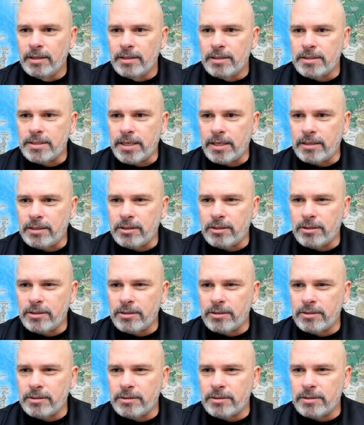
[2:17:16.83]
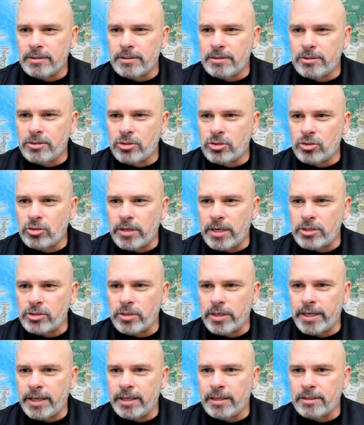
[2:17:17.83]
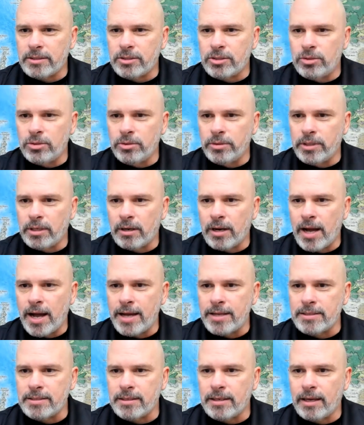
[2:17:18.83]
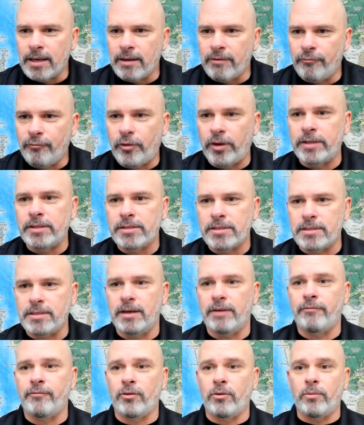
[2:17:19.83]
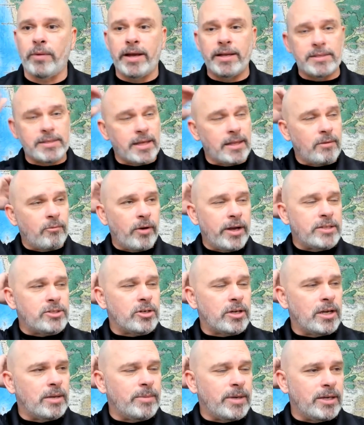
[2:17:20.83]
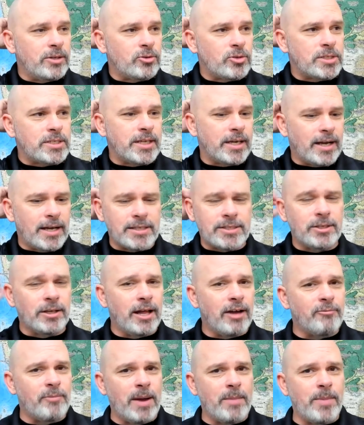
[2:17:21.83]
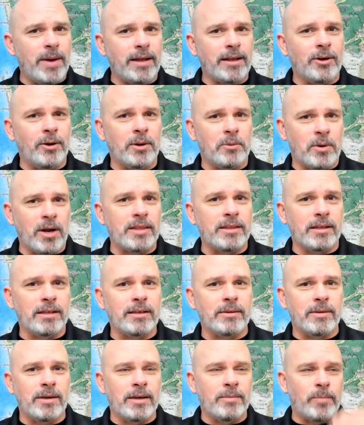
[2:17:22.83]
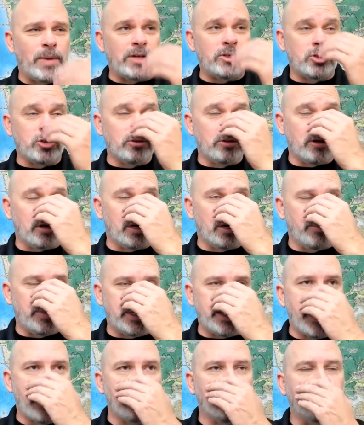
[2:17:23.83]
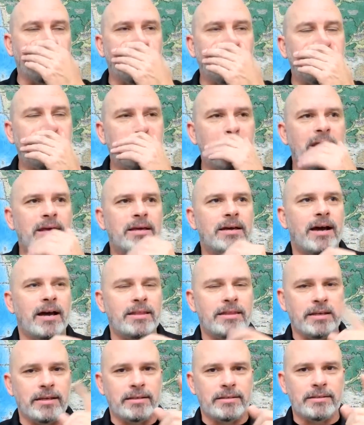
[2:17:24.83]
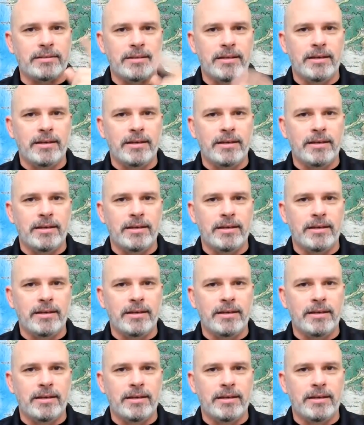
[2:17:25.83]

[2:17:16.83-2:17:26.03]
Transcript: 10 year treasury hit two year high today. Fun stuff for rates. Yeah, the rates are going to be interesting. I still have my bet going where I think, and by June, they're going to be down. I think